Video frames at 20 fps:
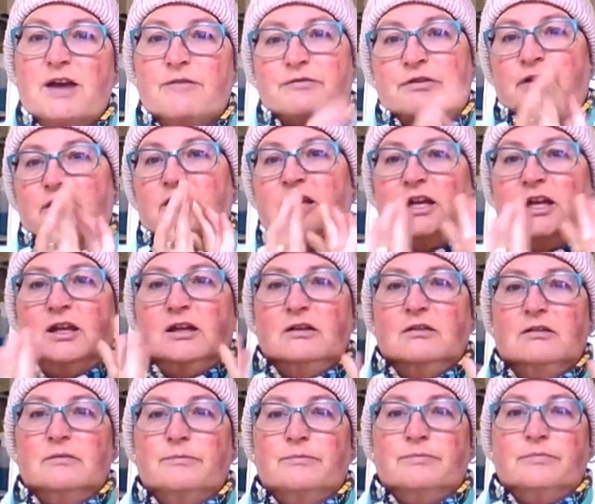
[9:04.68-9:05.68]
everything
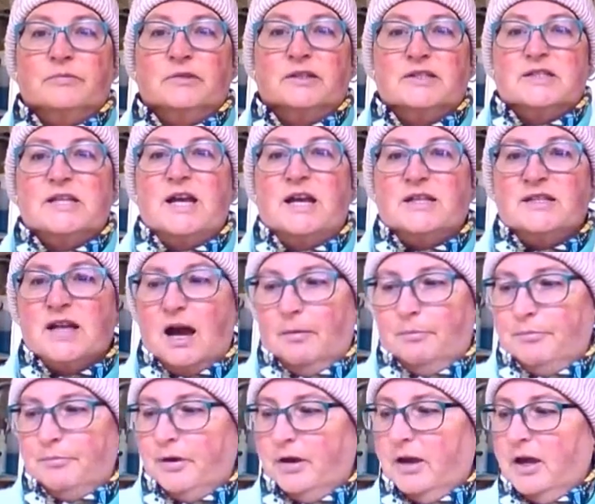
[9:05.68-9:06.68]
set
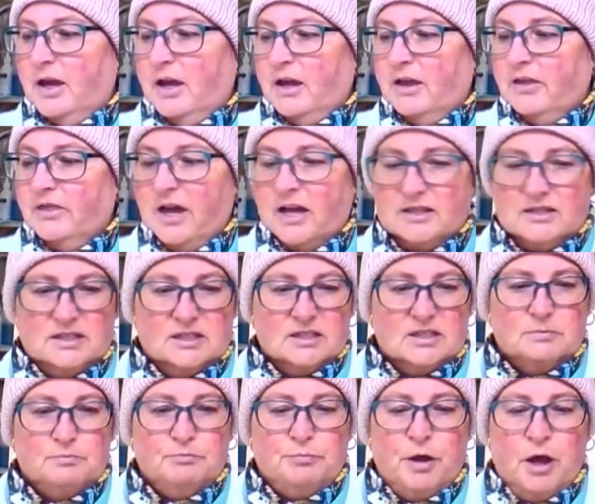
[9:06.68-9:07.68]
up. That
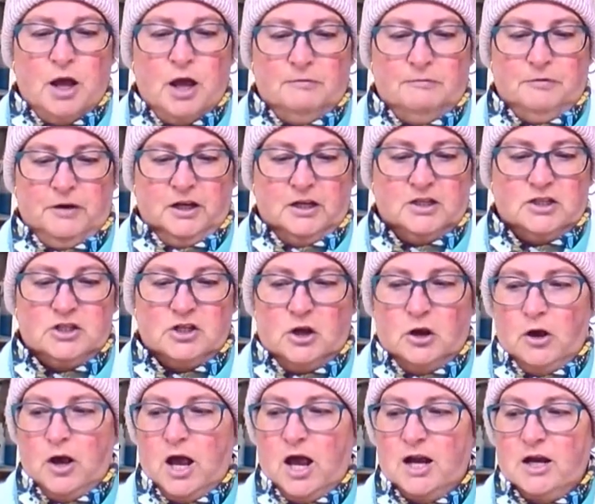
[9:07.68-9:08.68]
is perfect, so
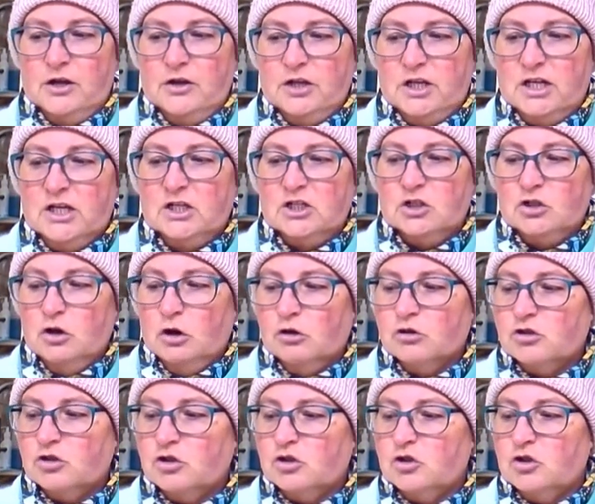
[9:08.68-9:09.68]
I need
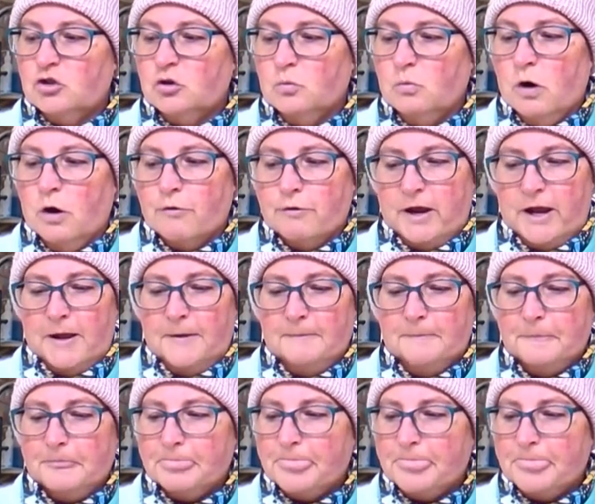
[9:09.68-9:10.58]
not to worry.